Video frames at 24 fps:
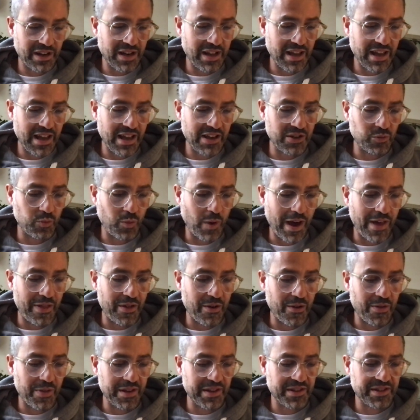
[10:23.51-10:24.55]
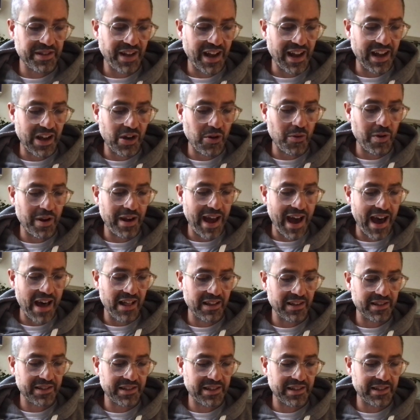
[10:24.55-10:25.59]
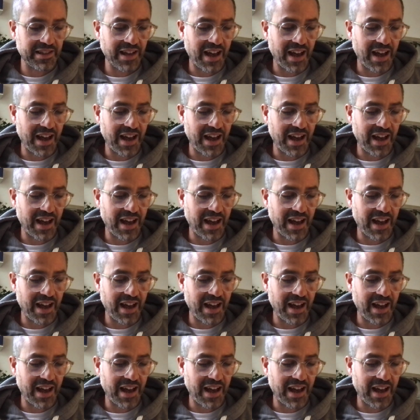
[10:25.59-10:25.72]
is whether the psychoanalysis